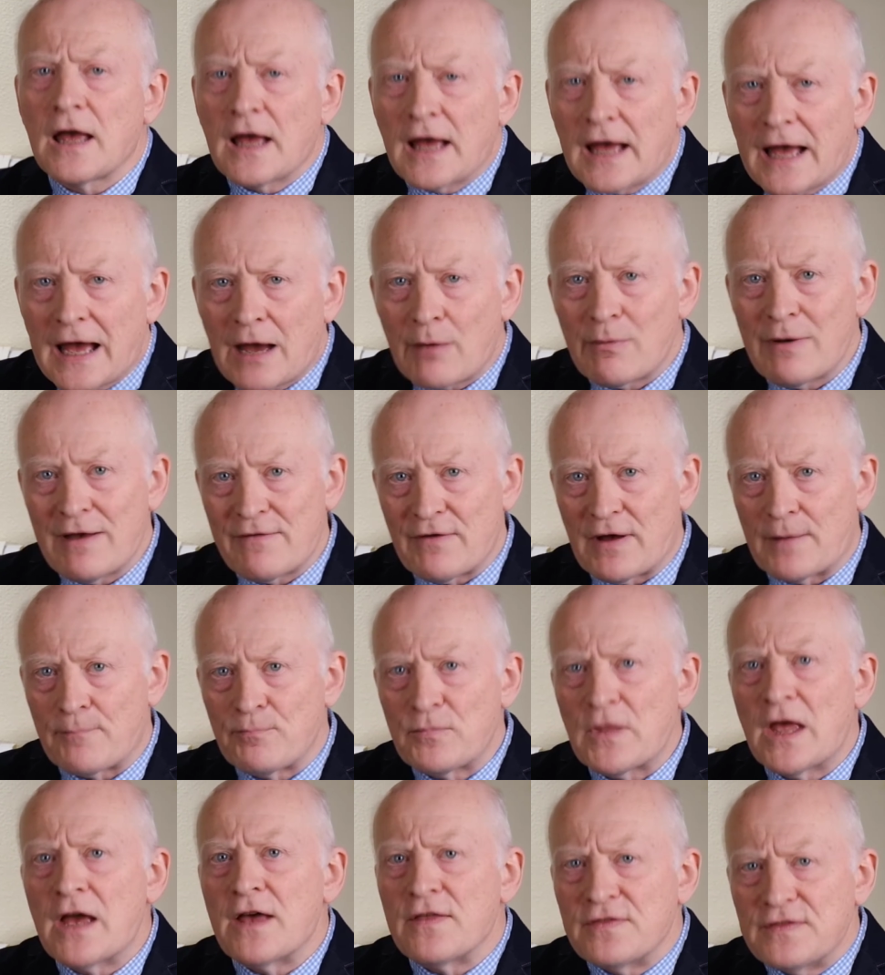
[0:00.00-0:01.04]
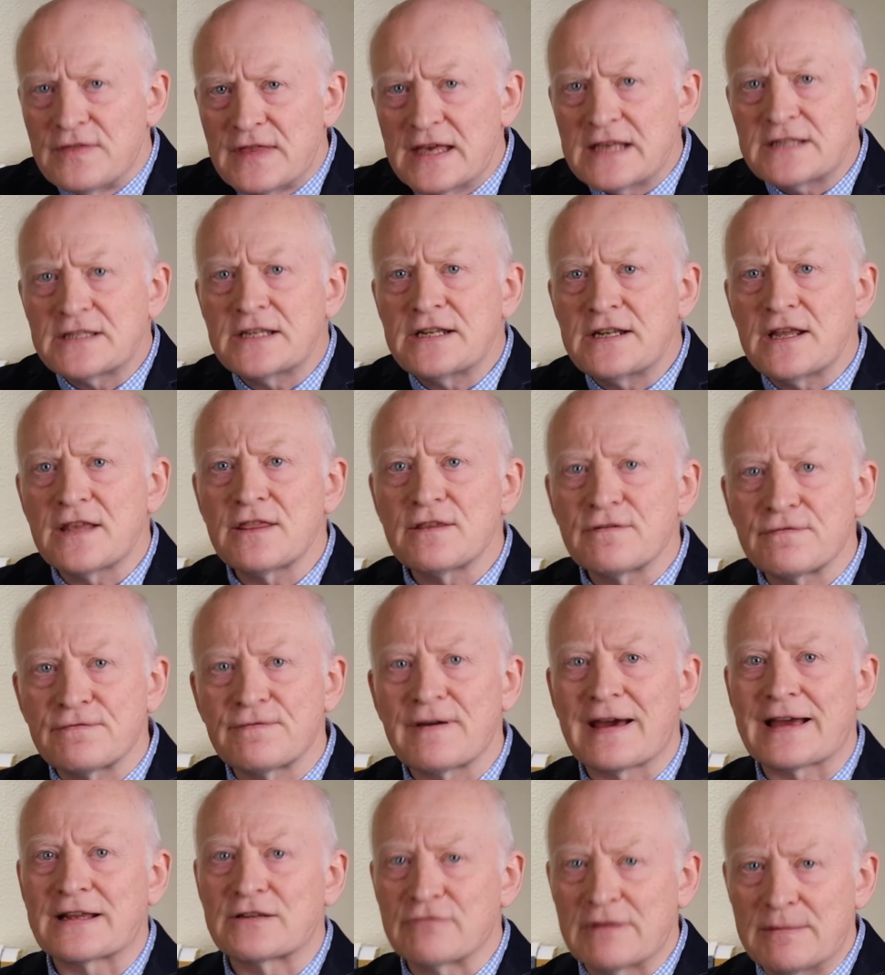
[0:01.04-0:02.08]
However, there's another
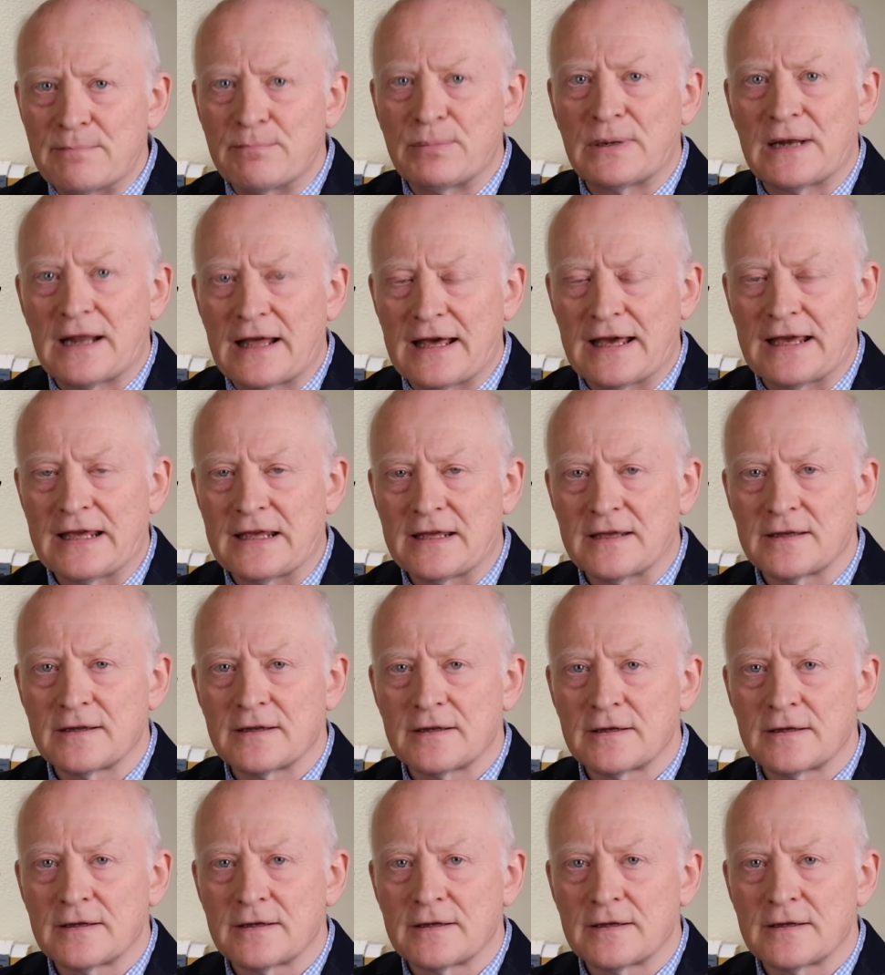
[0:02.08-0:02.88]
factor in play.